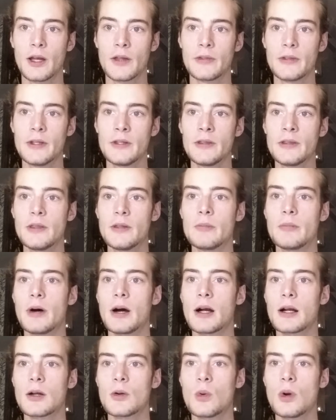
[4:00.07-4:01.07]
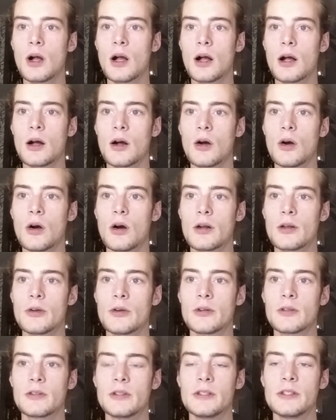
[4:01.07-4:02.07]
And then the Bhagava
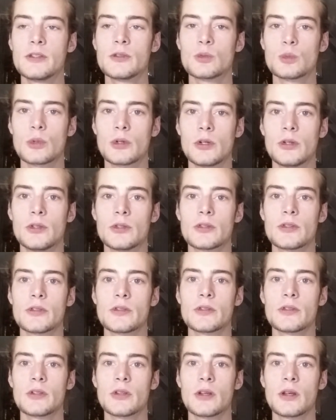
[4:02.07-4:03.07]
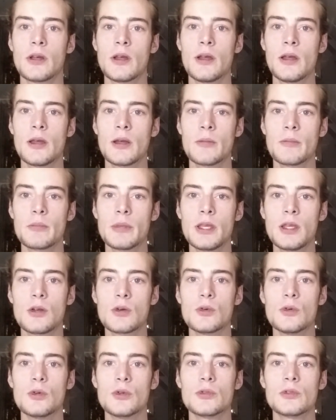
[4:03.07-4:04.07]
uttered these words,
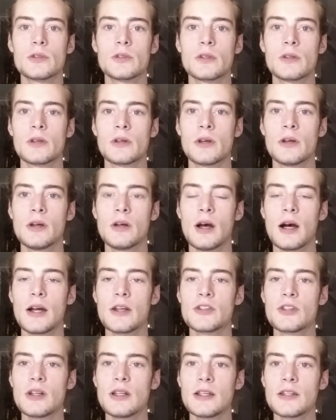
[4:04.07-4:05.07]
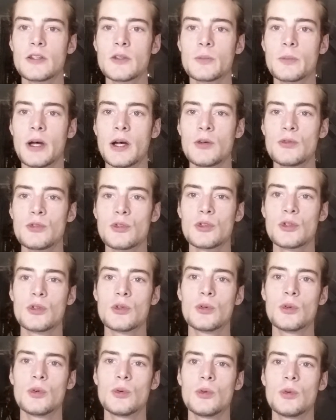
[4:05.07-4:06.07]
"Bhikkhus, I shall expound to
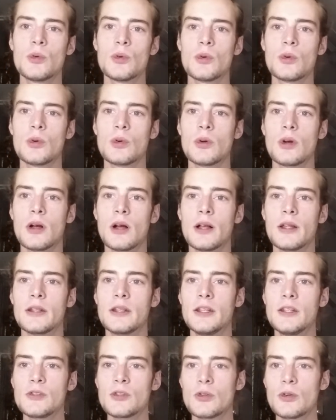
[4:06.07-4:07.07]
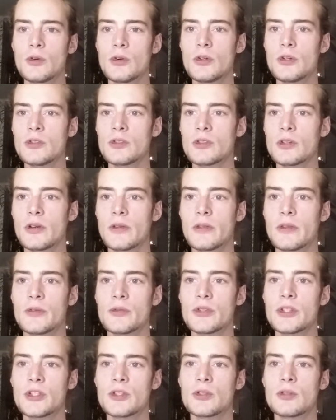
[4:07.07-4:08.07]
you a discourse on
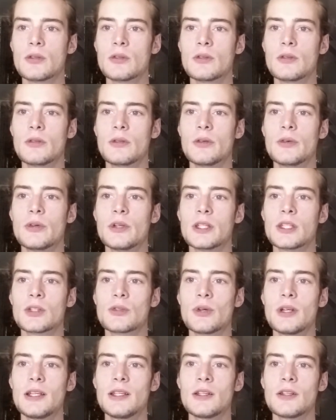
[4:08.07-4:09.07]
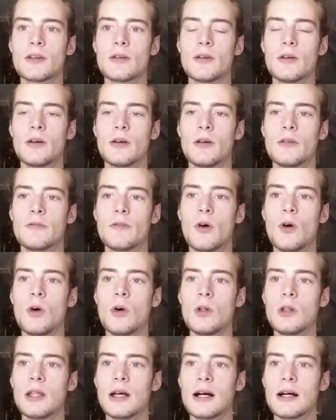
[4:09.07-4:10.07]
the restraint of
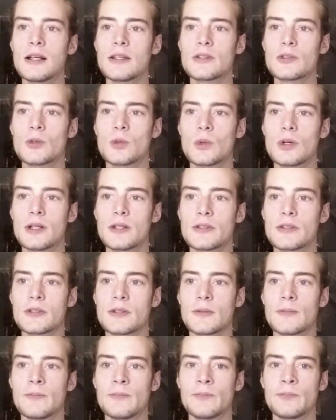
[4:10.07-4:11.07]
all Āsavas.